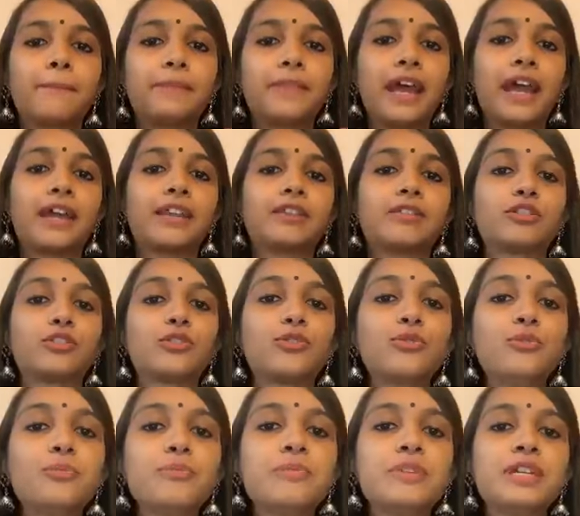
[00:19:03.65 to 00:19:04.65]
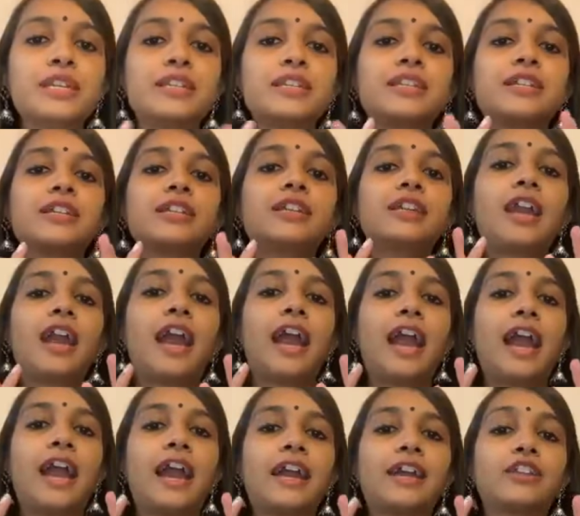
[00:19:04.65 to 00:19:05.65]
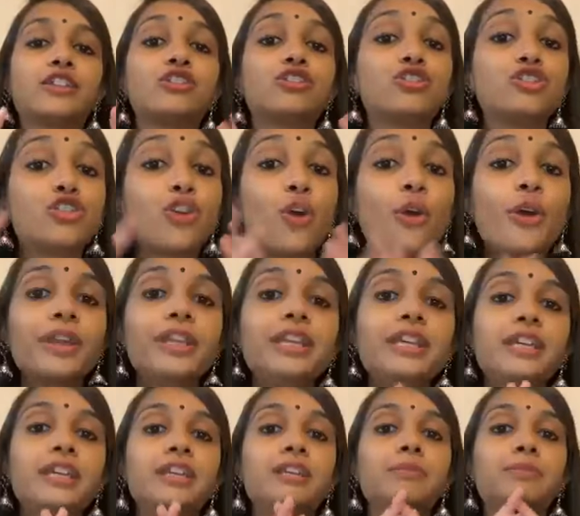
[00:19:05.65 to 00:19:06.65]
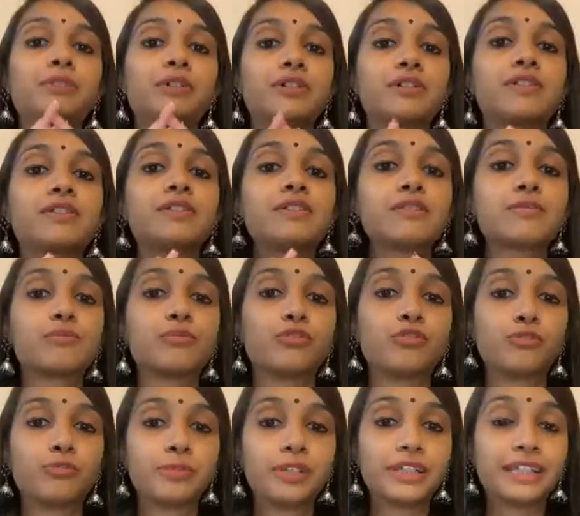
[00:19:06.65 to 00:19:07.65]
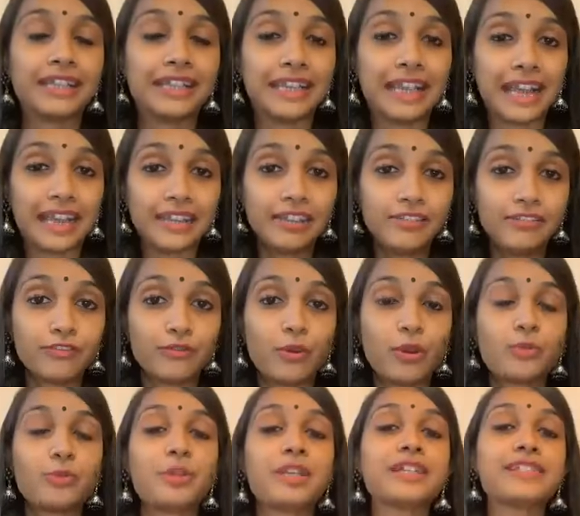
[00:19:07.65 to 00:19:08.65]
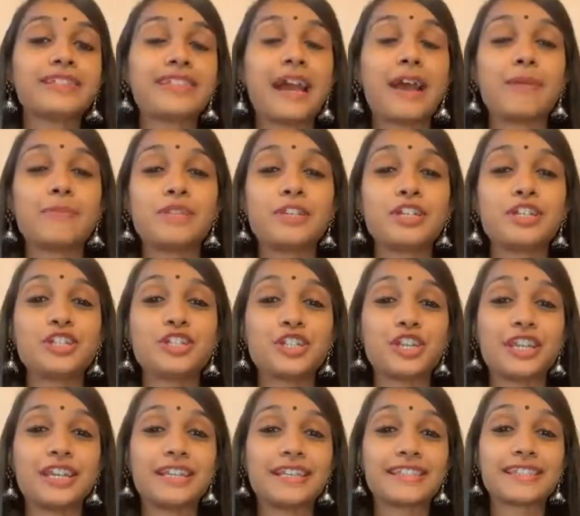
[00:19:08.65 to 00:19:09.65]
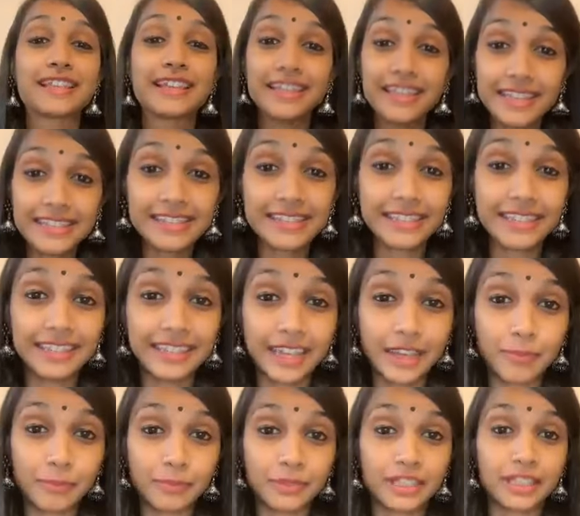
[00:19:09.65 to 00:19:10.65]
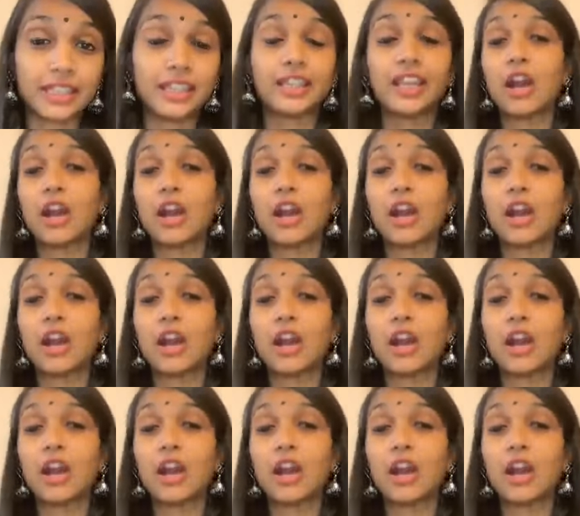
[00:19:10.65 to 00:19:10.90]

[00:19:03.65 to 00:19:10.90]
that through mirroring and joining in a person's movement life, what we establish is kinesthetic empathy.